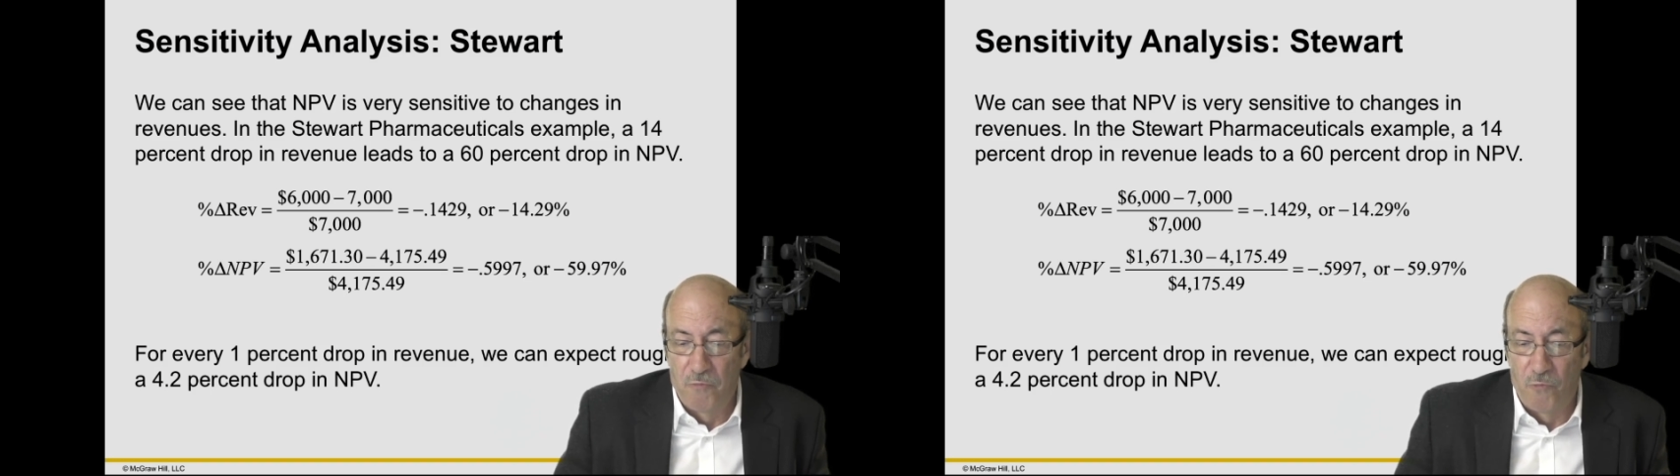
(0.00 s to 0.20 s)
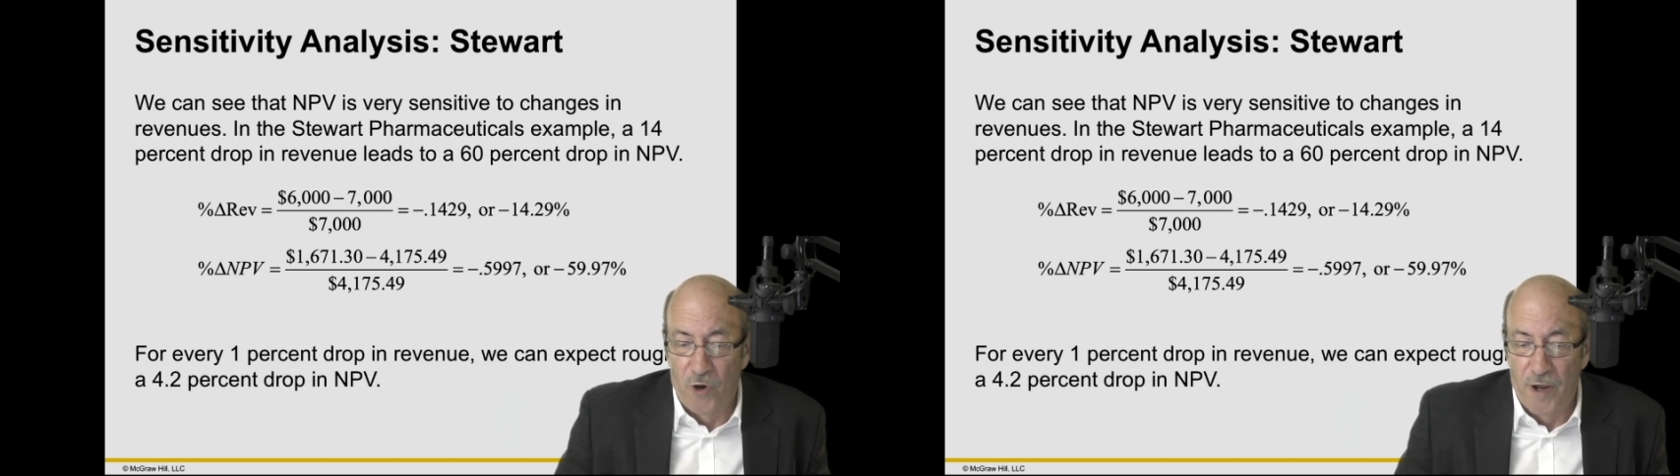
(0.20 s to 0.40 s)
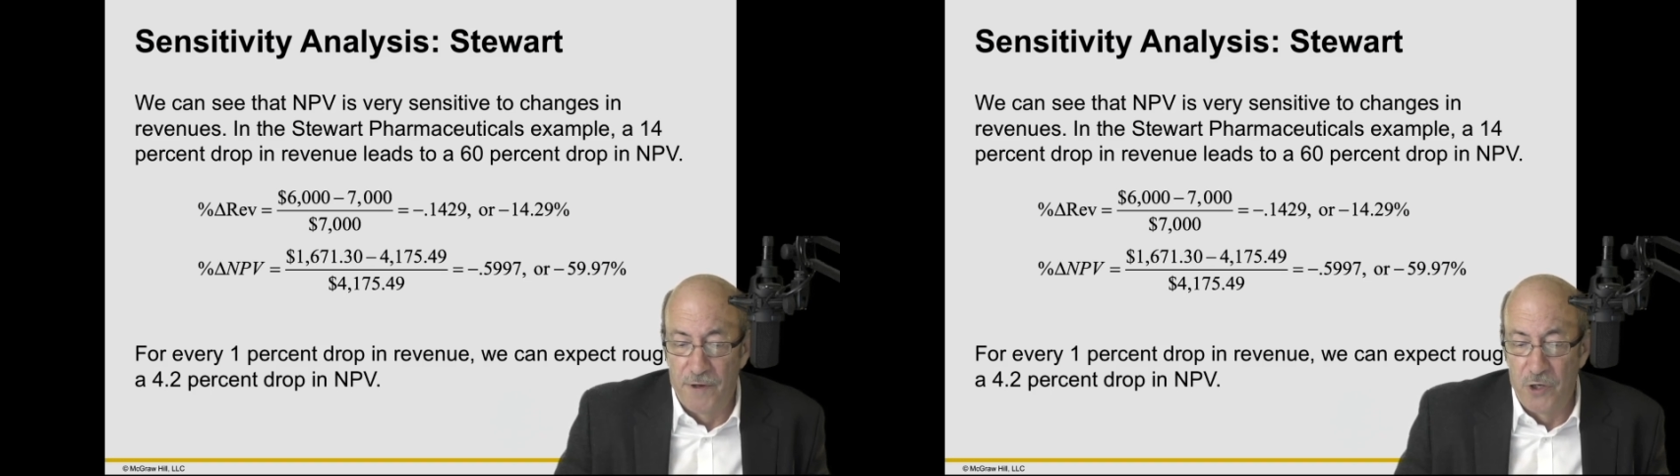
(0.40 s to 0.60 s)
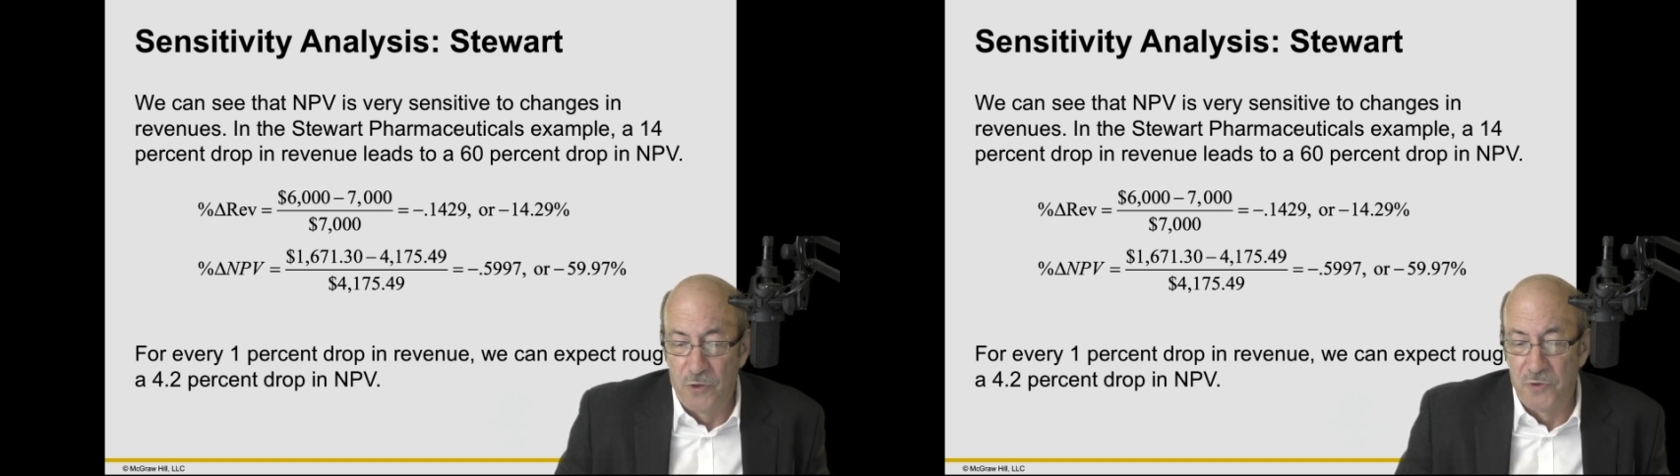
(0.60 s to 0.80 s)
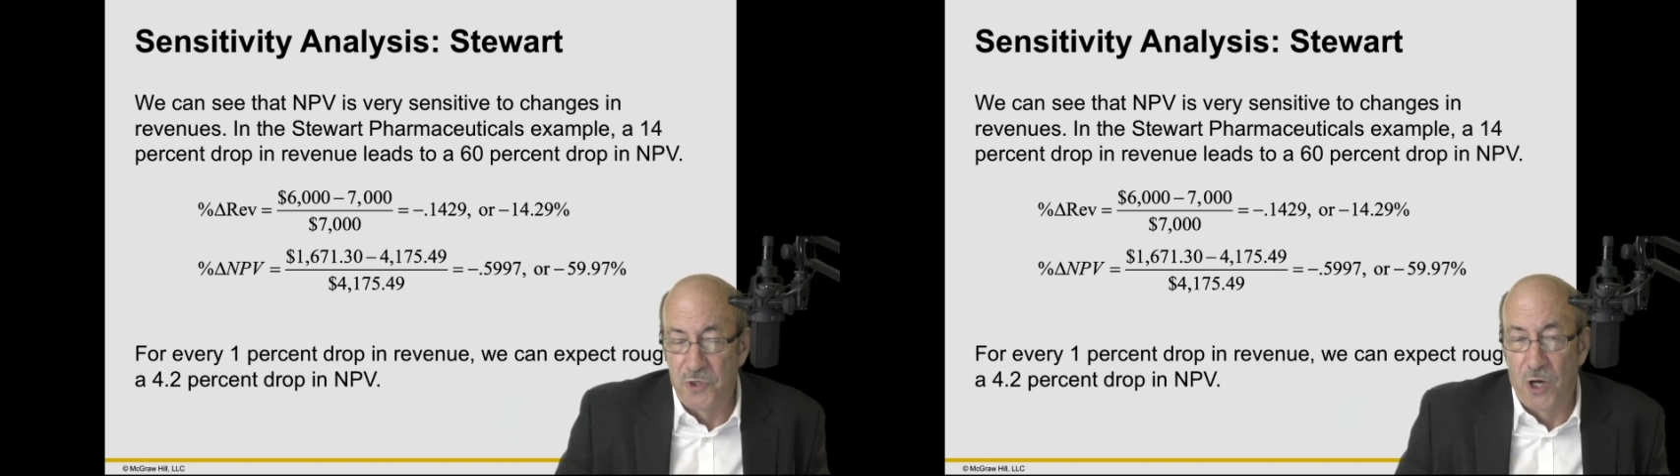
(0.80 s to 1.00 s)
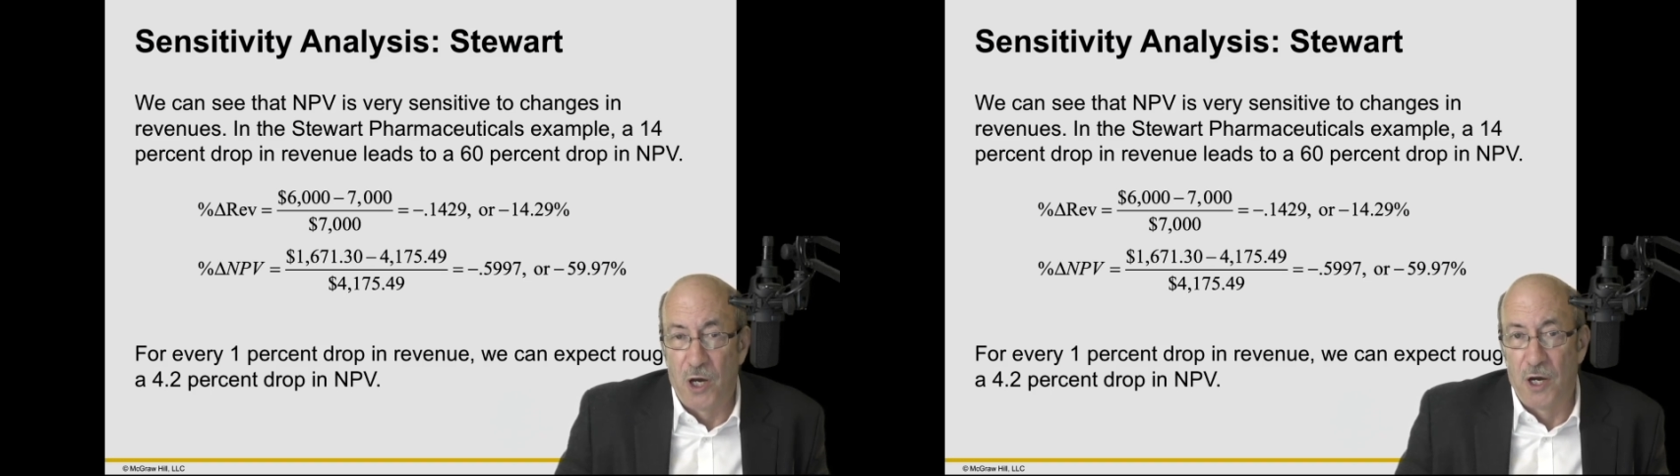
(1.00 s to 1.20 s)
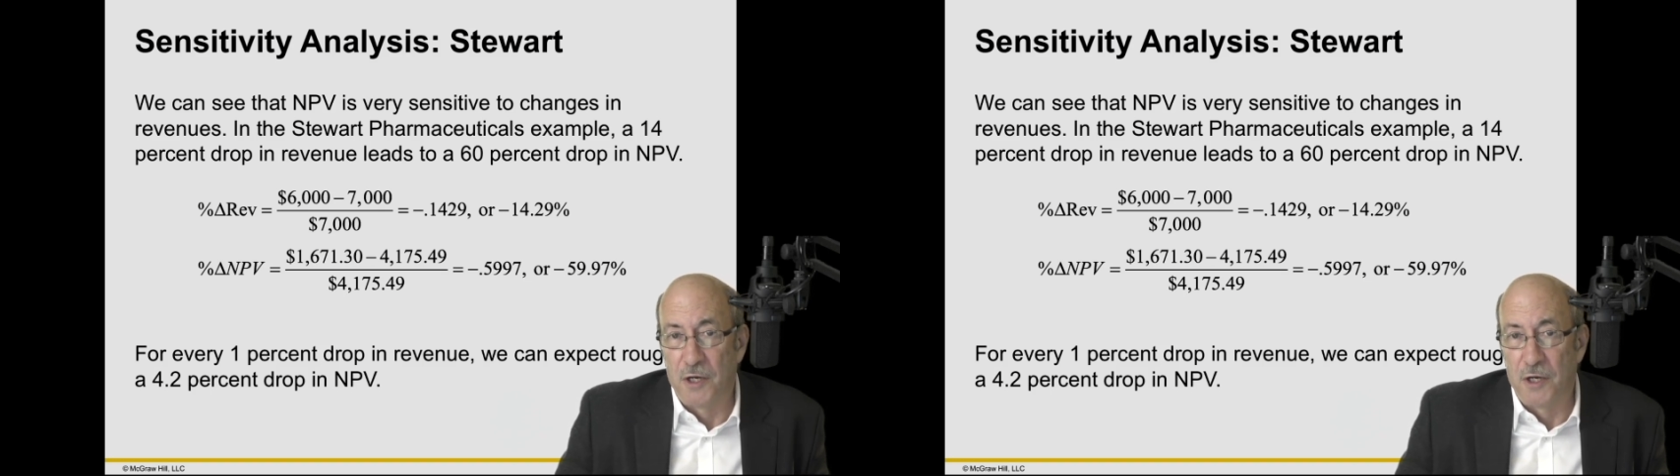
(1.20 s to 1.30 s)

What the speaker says: revenues are